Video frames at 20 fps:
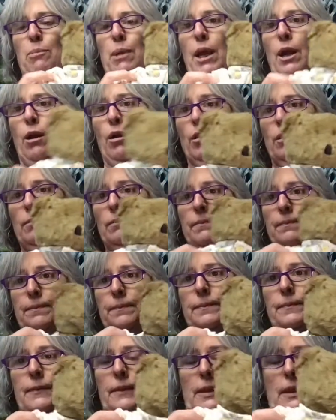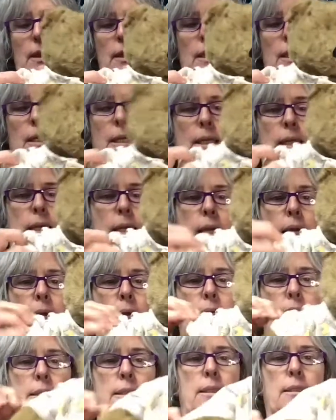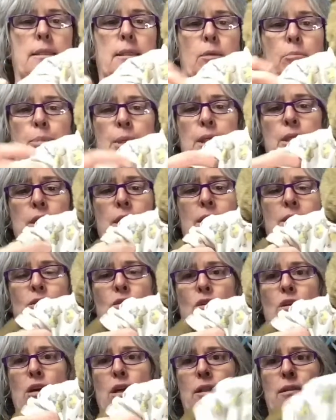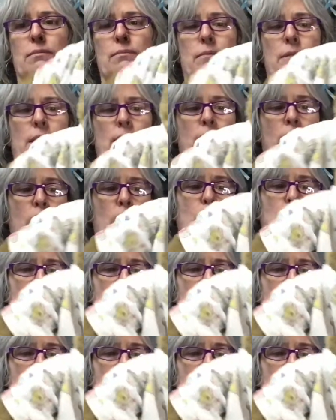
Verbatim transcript: bear. He has his little PJs on, have little